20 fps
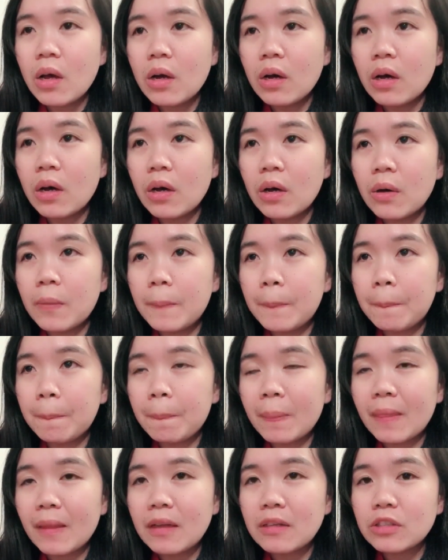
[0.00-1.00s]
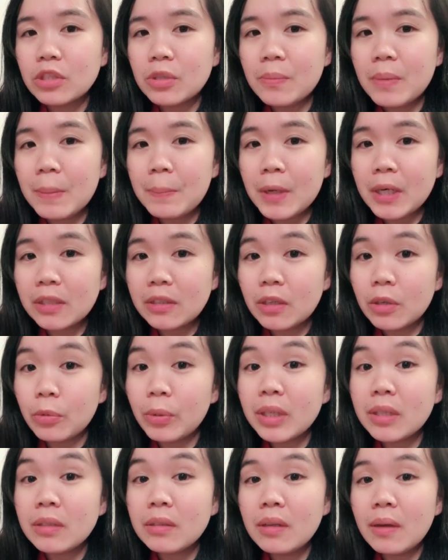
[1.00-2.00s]
um, to be partnered
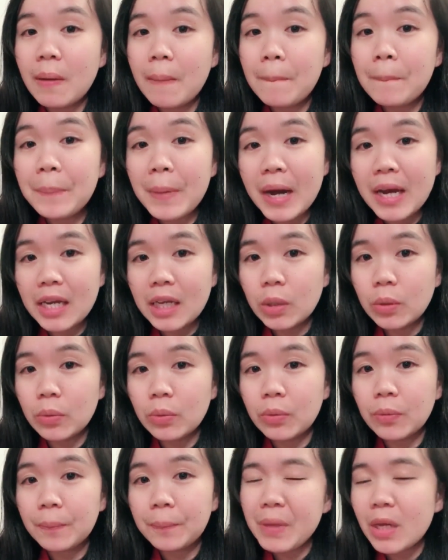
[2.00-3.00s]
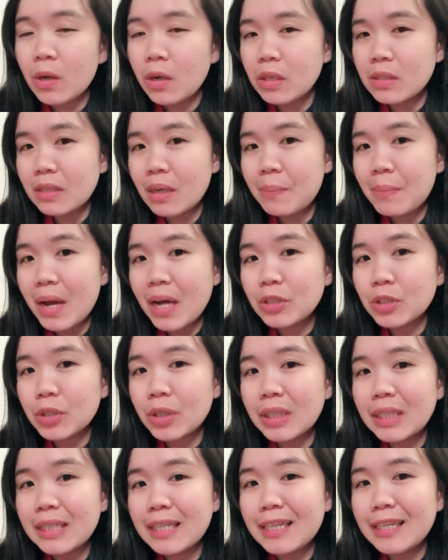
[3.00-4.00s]
with Bailu because I'm
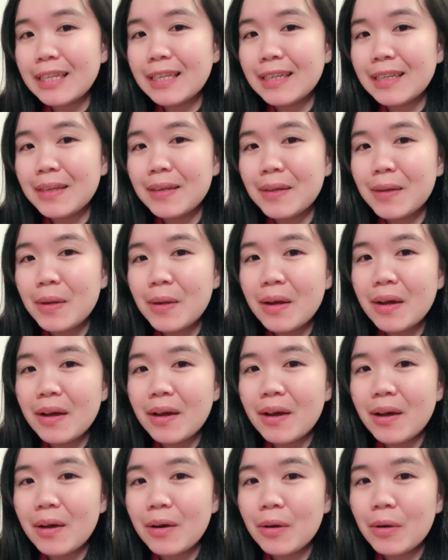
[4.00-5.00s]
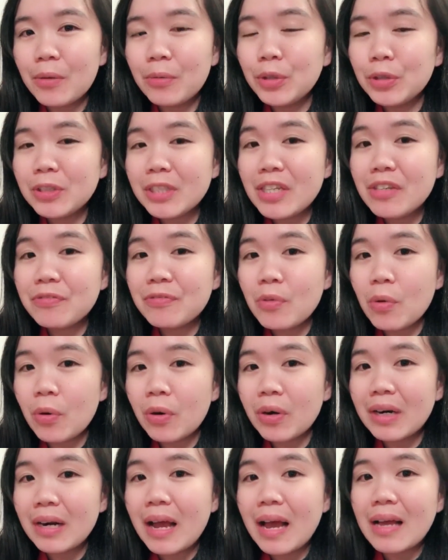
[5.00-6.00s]
actually uh, rooting
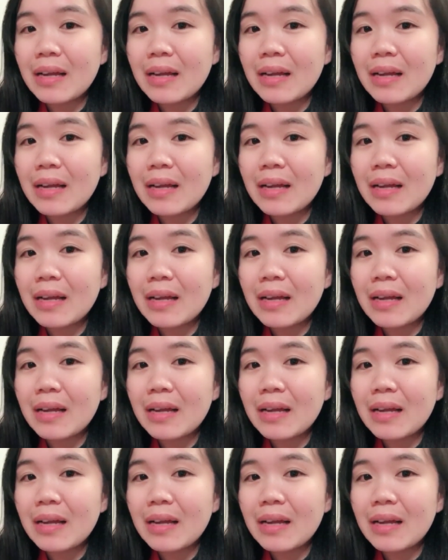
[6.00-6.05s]
for